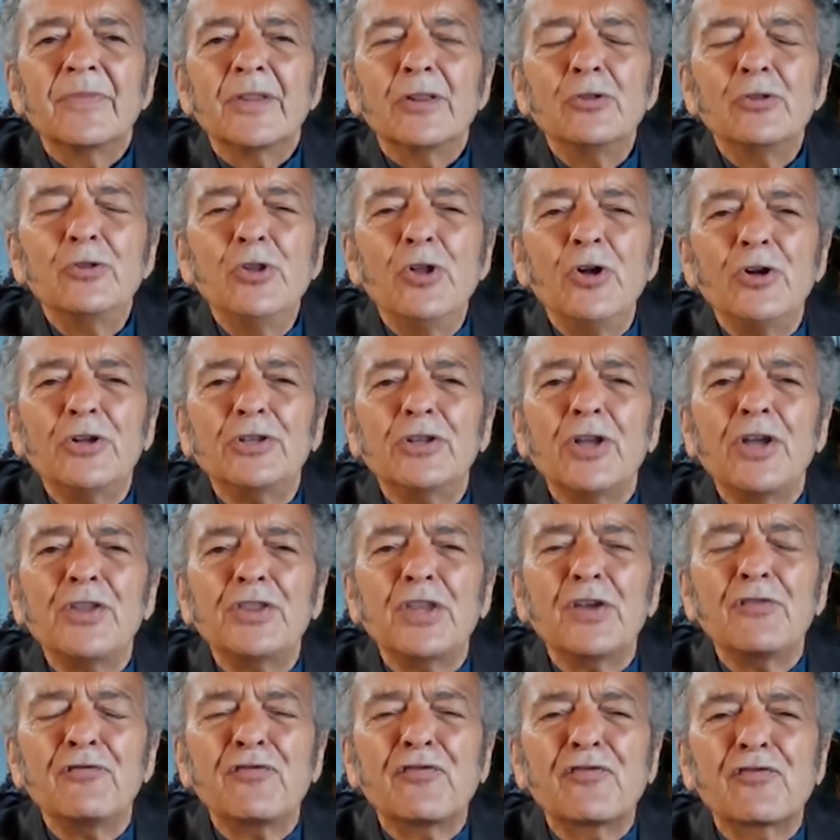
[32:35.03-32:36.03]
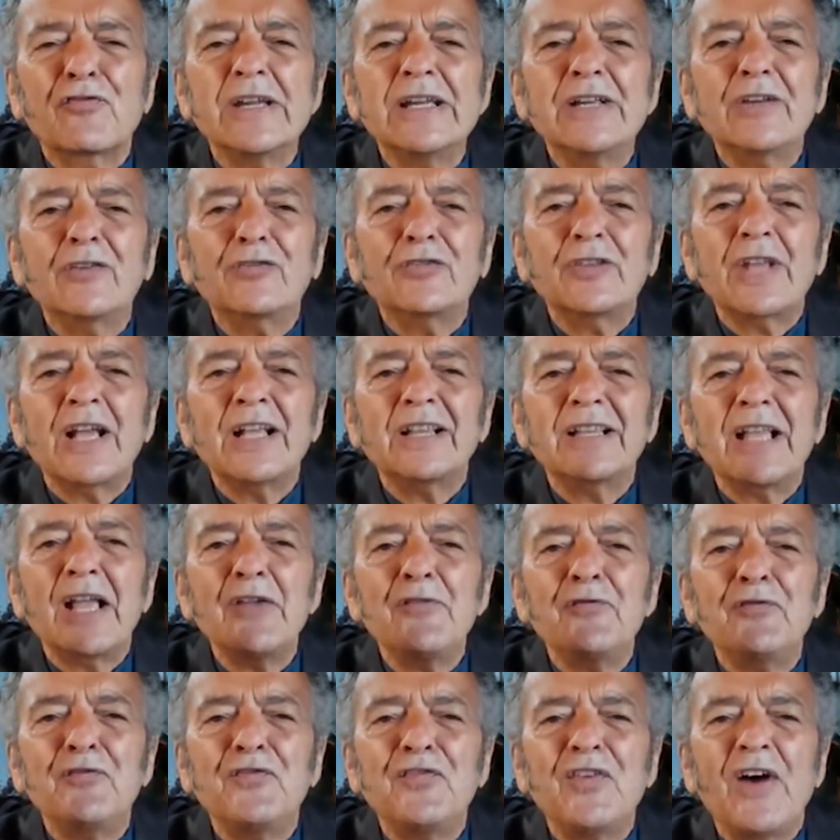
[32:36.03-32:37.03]
Look at the freaks that
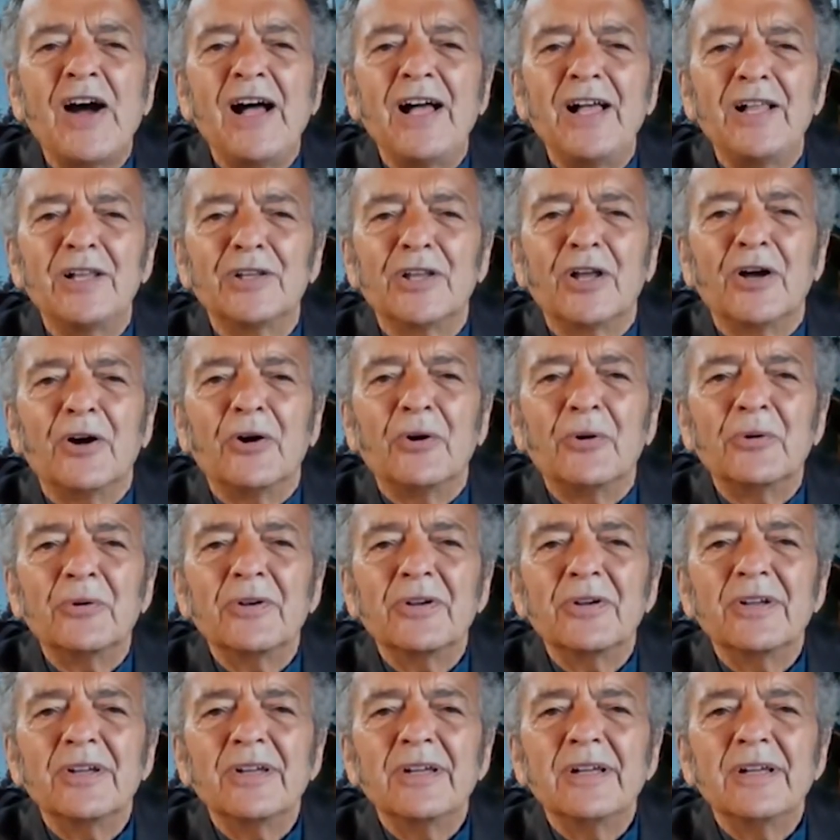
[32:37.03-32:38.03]
they follow.